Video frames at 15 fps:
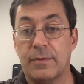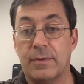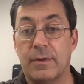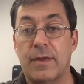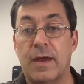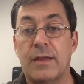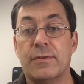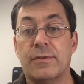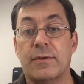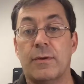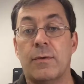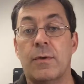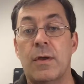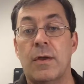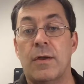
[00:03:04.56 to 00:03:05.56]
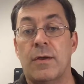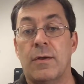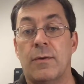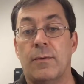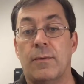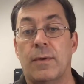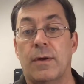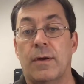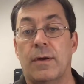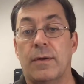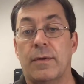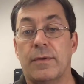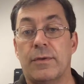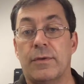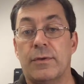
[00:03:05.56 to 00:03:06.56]
and all that. So
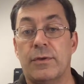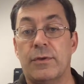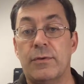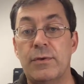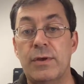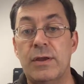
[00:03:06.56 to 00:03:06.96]
you